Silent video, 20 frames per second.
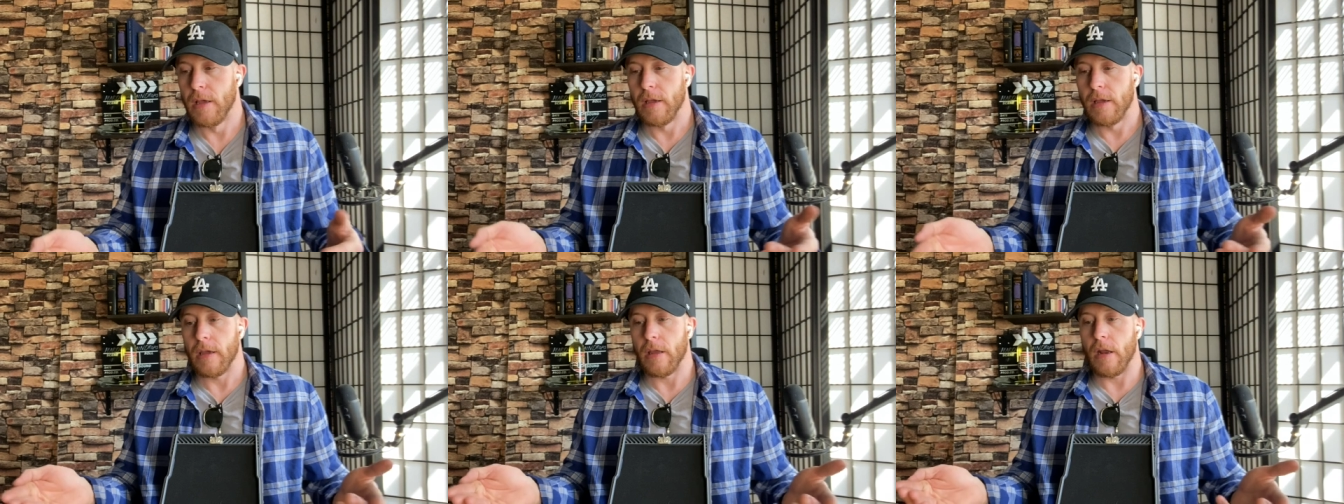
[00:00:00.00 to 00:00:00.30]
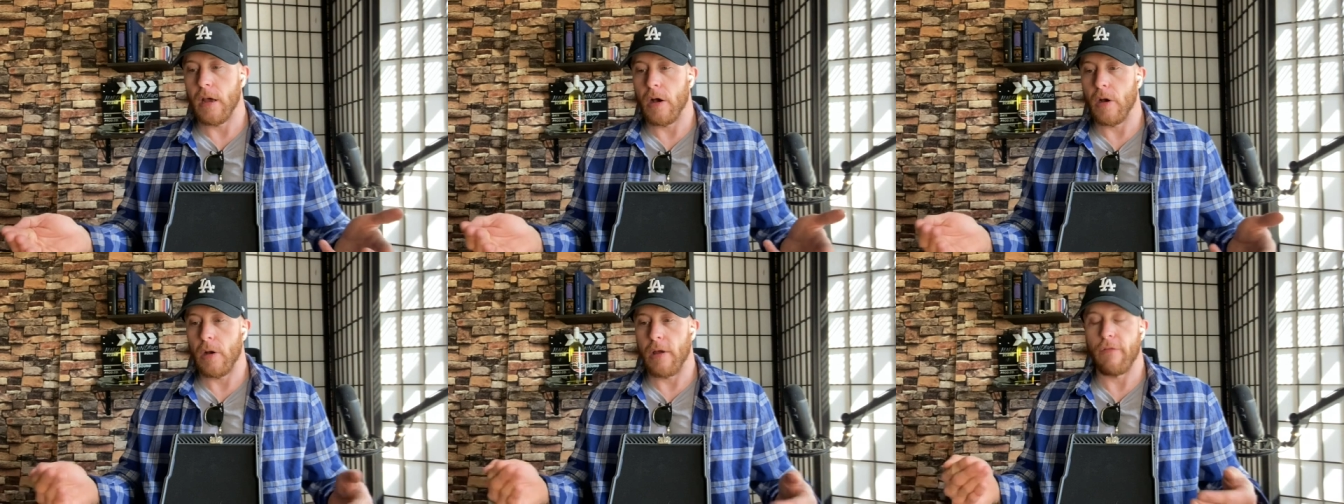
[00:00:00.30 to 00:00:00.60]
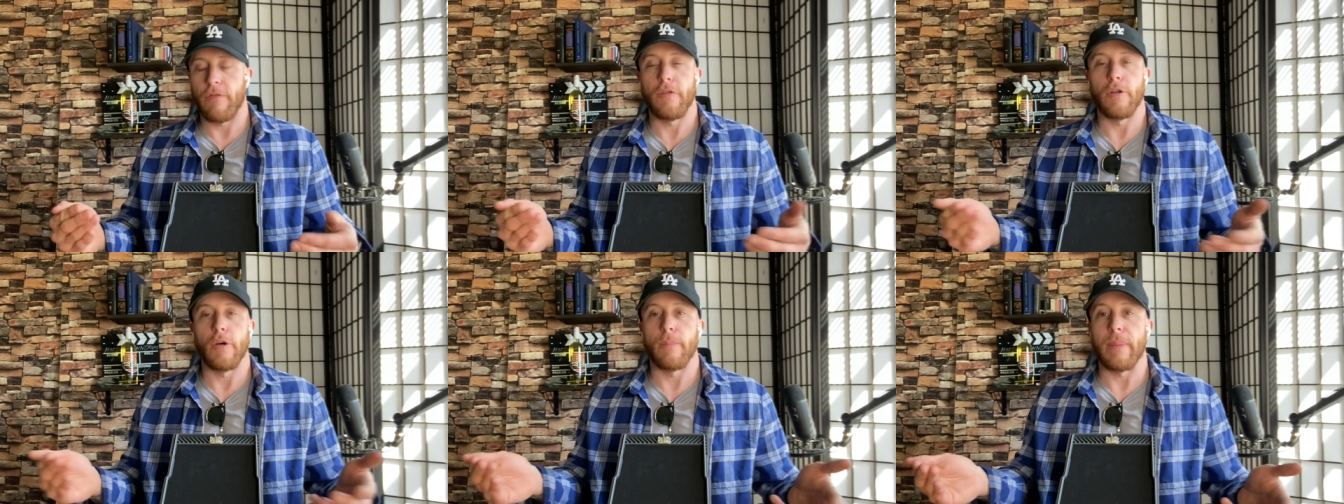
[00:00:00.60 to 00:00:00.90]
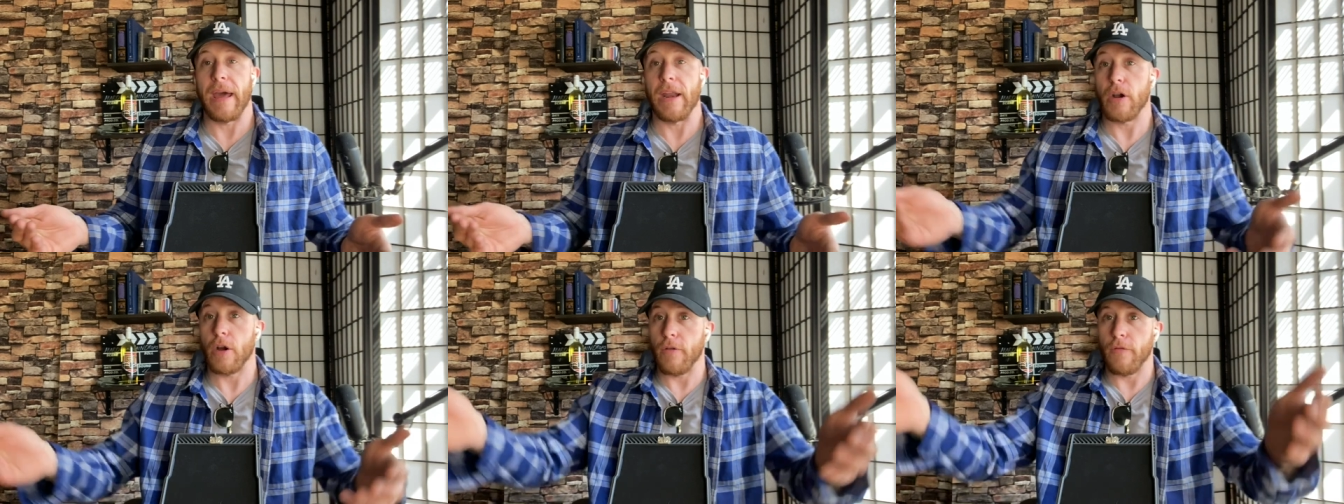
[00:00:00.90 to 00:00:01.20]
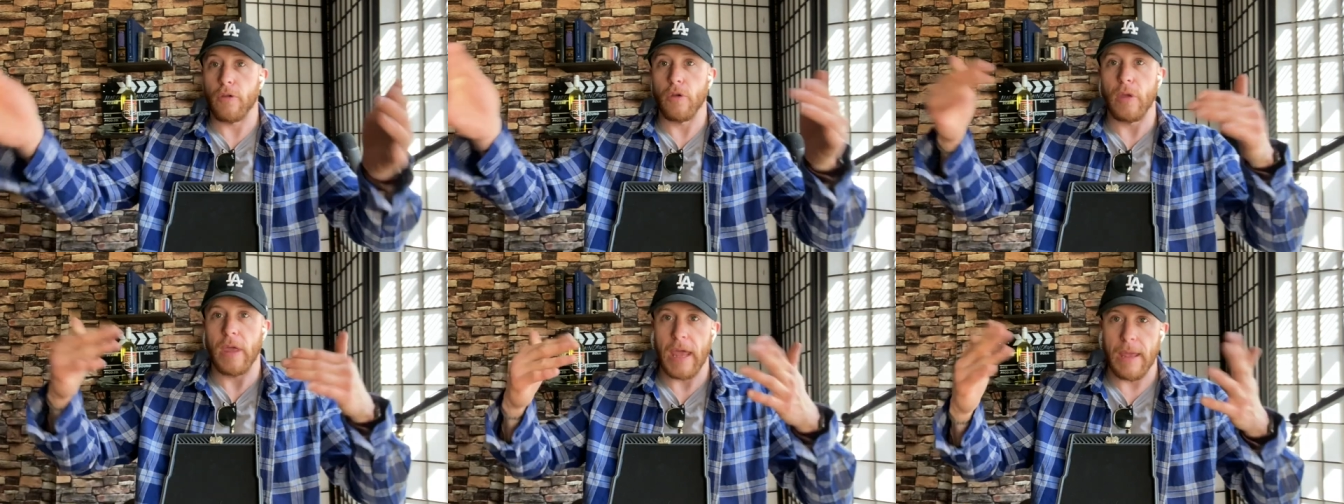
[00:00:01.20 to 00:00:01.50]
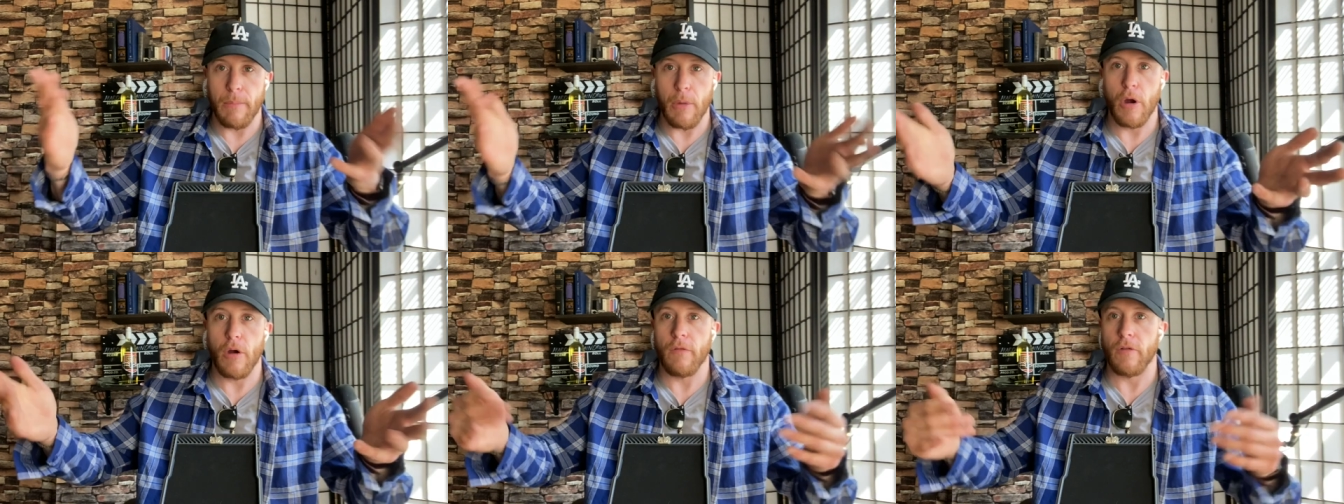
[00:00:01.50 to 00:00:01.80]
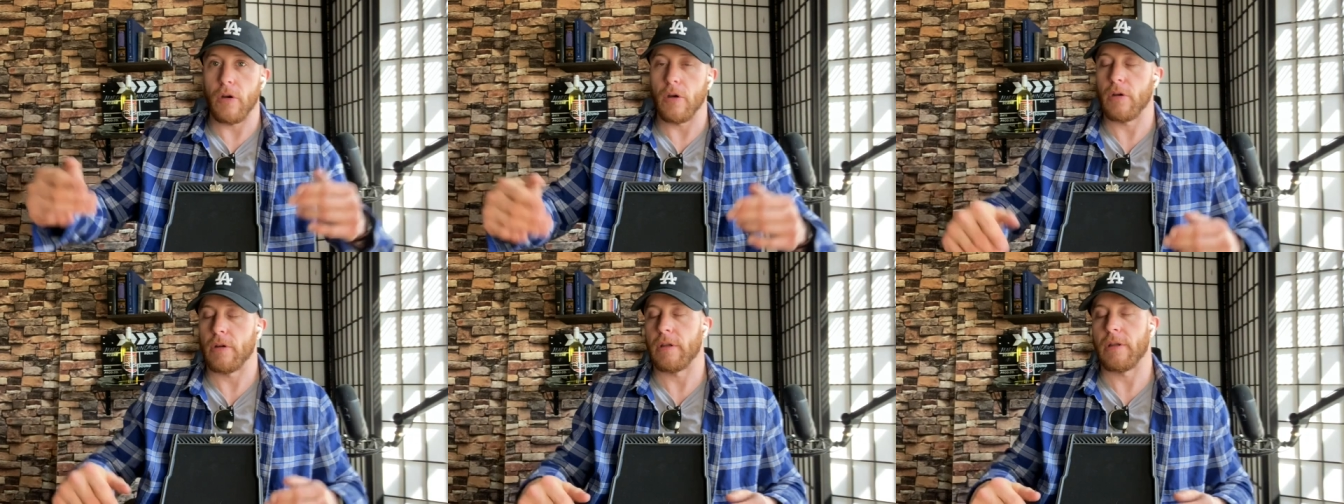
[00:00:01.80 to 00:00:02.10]
you know i feel better if you came
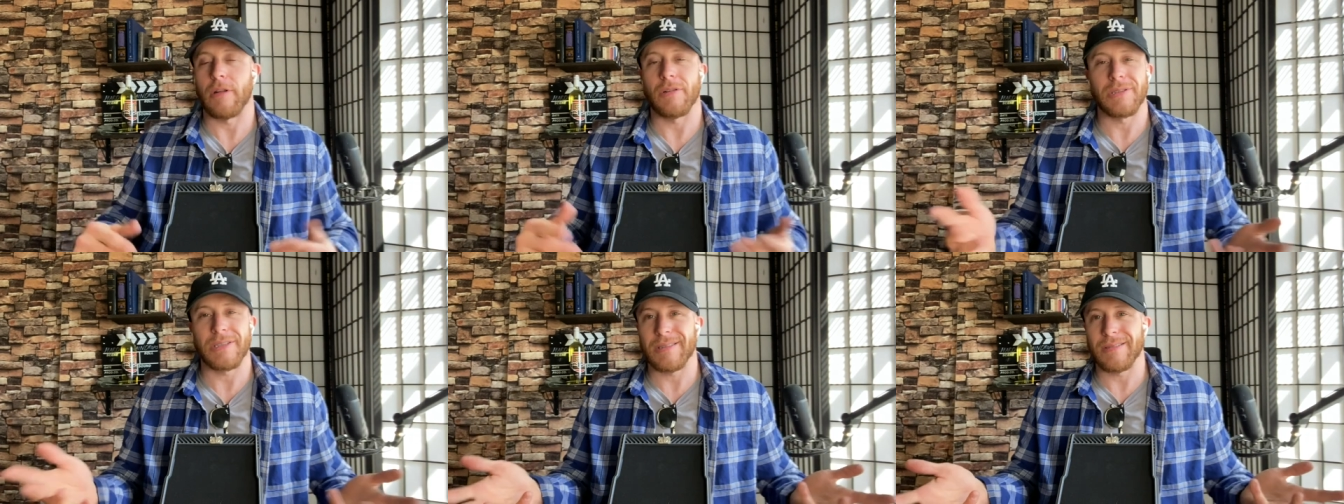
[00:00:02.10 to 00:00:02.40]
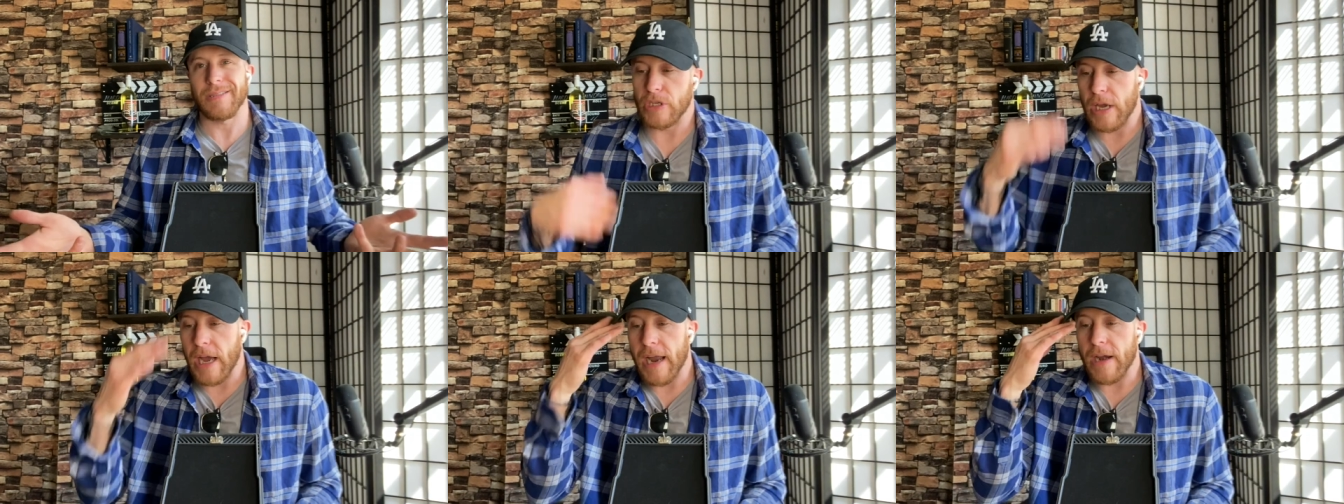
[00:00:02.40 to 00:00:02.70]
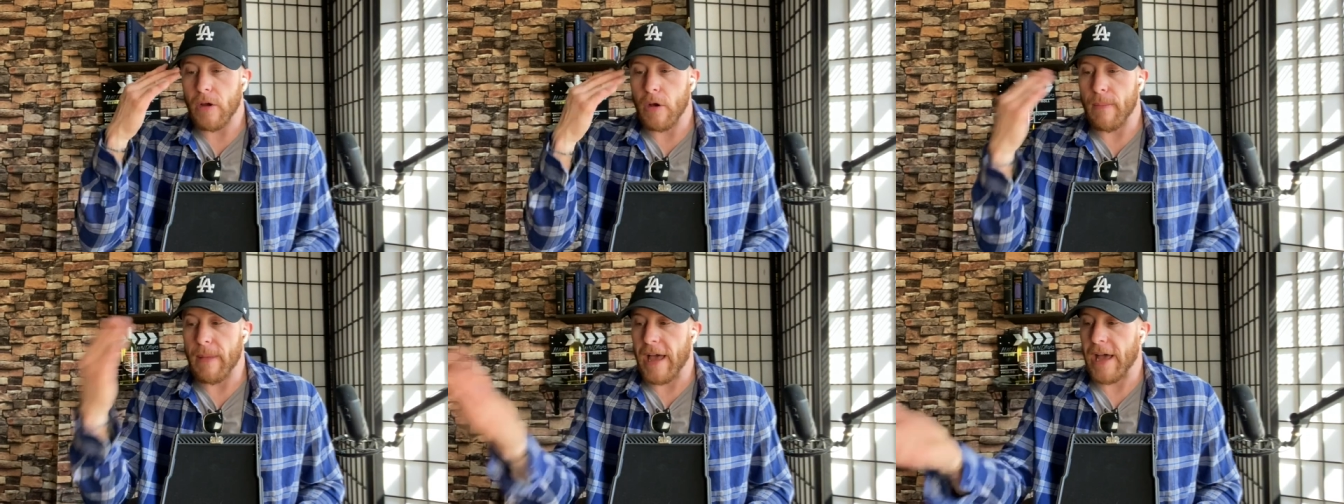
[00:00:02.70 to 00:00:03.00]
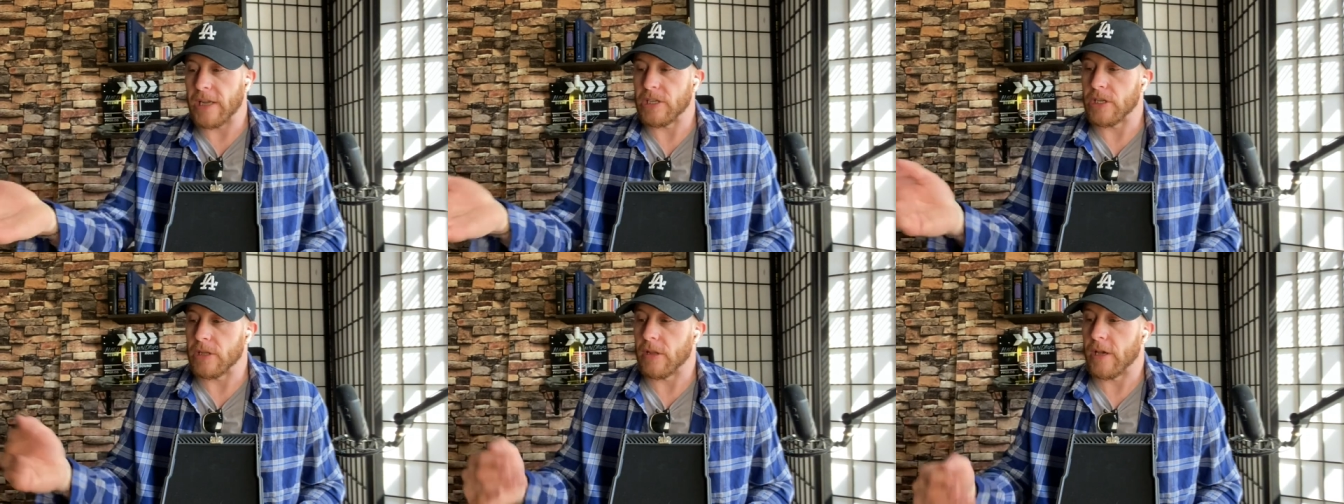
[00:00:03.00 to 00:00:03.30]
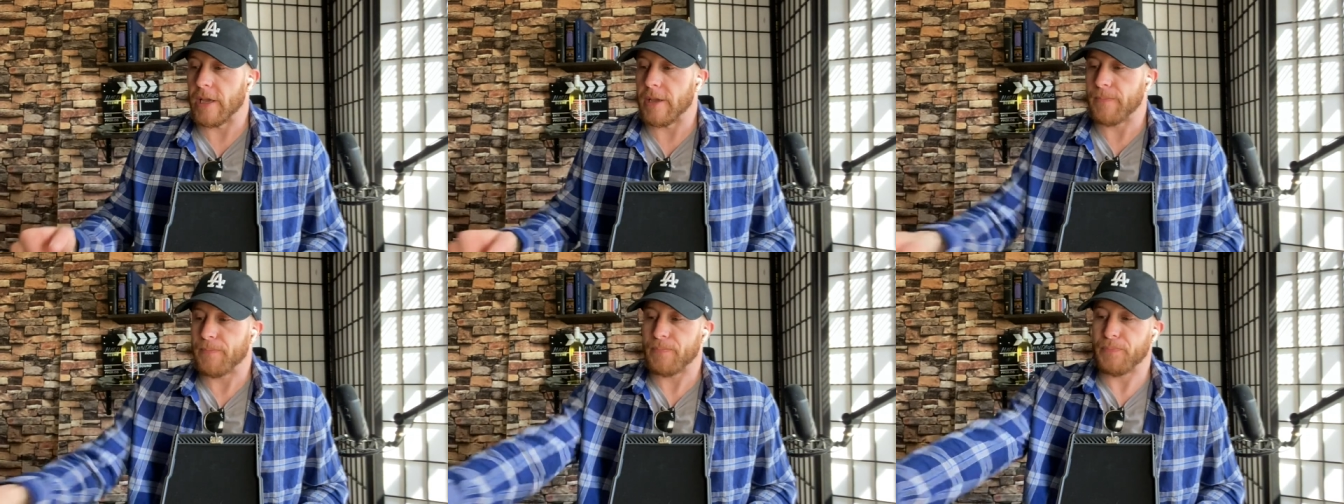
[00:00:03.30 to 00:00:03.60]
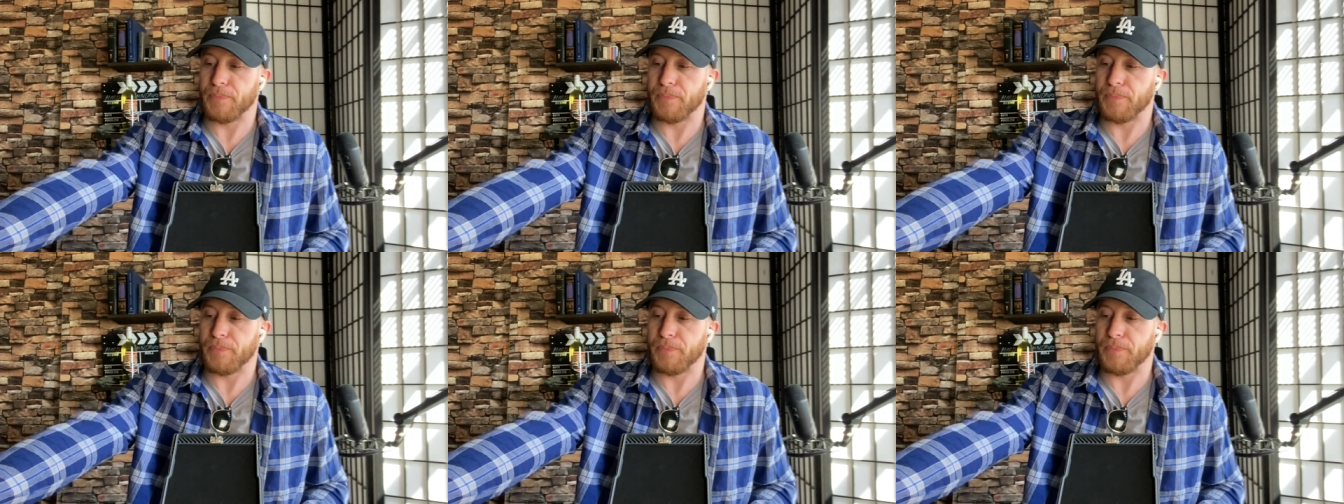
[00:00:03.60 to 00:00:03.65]
over you know just got to imagine like